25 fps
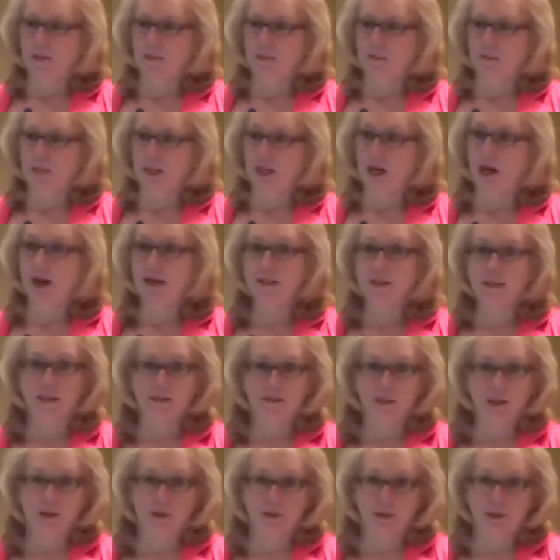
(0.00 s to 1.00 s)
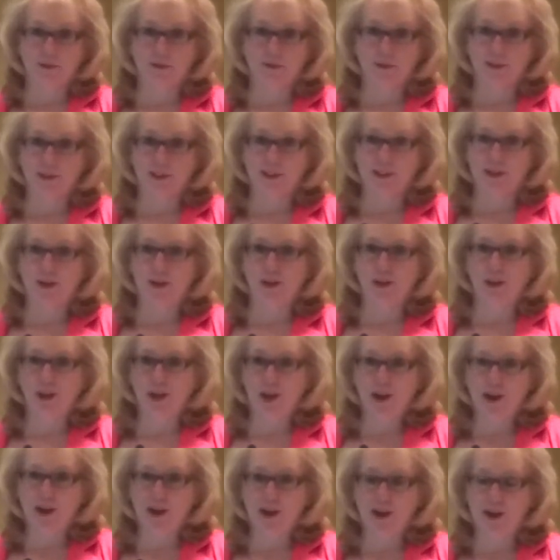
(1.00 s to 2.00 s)
because I've coded for so
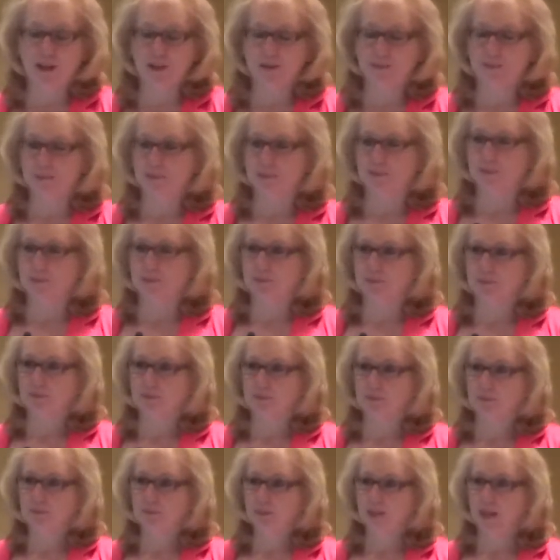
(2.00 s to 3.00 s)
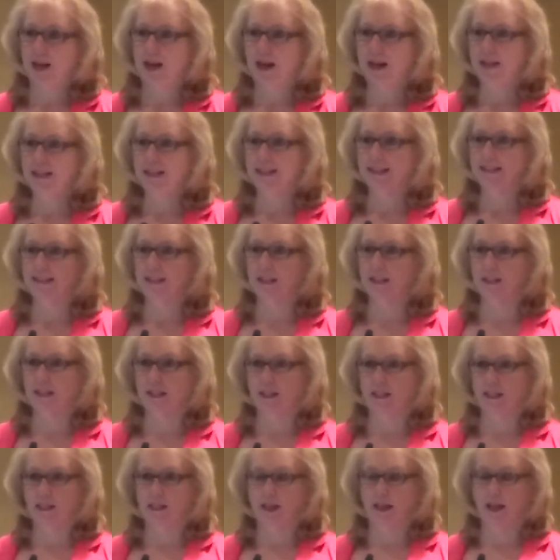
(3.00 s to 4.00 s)
long, I could sit
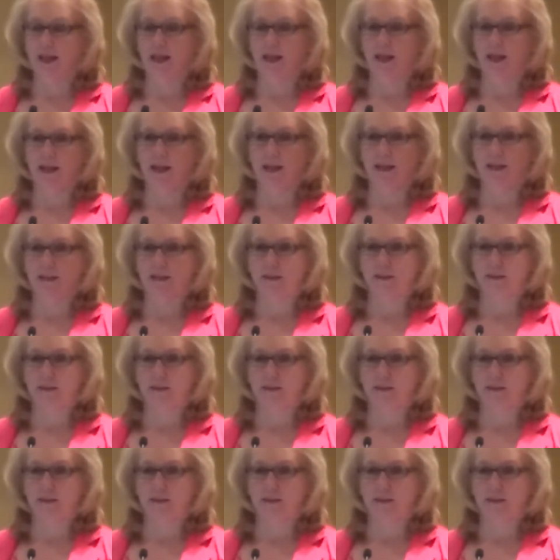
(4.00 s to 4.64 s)
in a